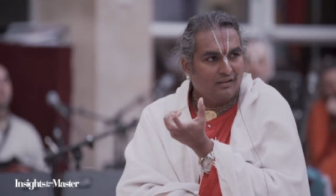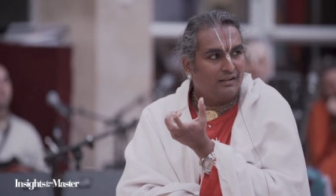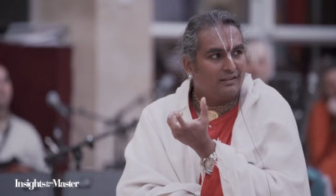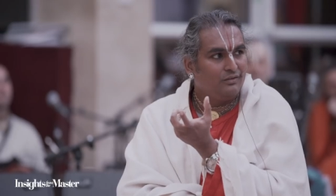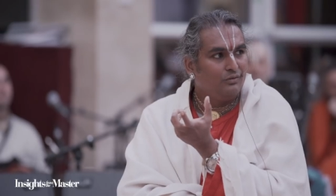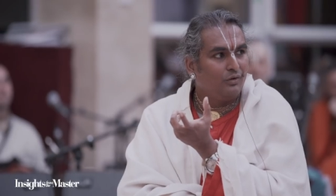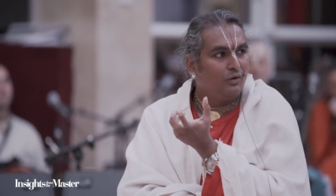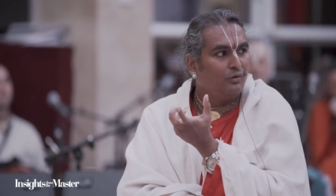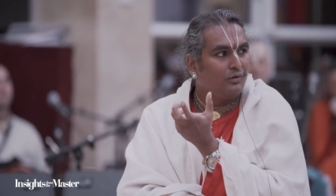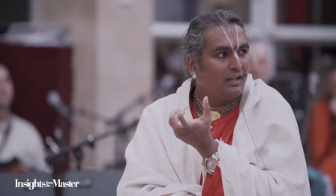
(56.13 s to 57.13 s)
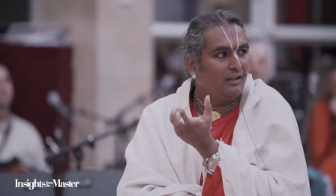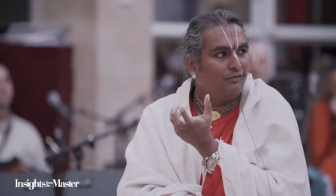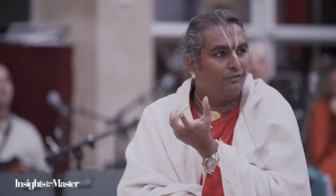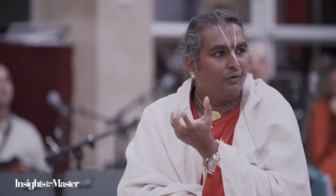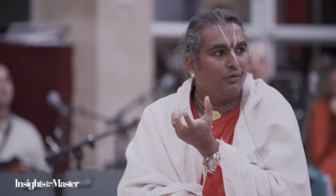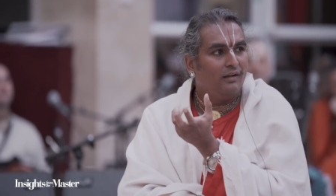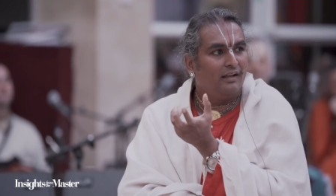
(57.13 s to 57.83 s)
but you are looking for